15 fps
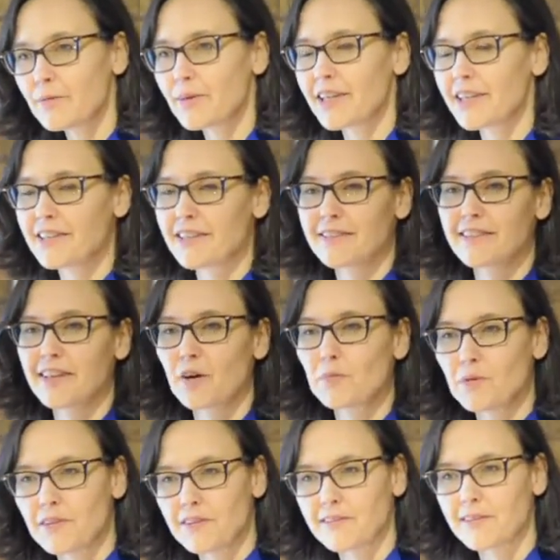but it doesn't help
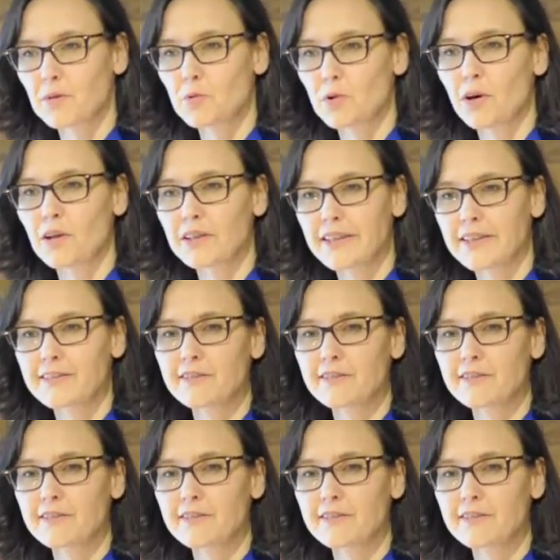with the sleep quality,